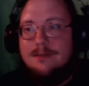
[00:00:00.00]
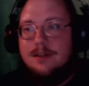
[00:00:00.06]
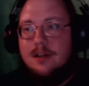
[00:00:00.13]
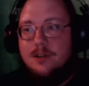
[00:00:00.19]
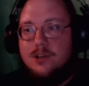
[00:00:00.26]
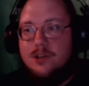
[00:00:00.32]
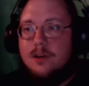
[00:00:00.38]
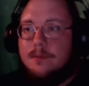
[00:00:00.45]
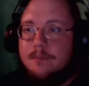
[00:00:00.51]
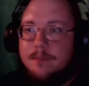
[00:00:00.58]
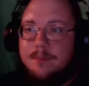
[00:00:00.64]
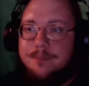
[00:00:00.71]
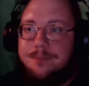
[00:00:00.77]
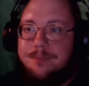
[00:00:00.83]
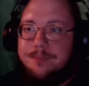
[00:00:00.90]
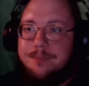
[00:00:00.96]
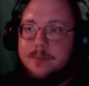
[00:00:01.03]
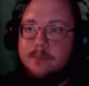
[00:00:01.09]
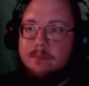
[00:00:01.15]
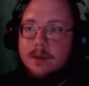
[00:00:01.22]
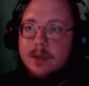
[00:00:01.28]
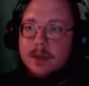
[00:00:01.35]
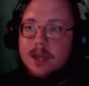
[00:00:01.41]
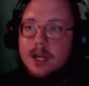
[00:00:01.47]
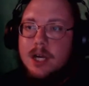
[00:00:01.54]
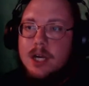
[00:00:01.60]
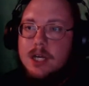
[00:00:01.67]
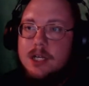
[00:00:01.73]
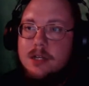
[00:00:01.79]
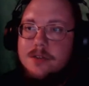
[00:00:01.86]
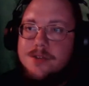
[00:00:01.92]
culture.
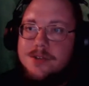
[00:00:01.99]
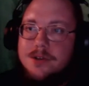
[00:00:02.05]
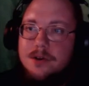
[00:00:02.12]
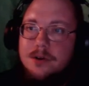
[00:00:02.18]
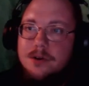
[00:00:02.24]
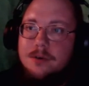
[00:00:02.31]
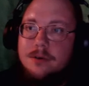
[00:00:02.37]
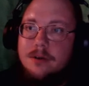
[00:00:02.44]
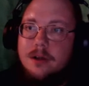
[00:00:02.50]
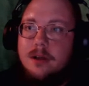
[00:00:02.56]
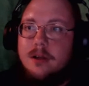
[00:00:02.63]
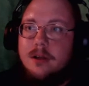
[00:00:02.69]
So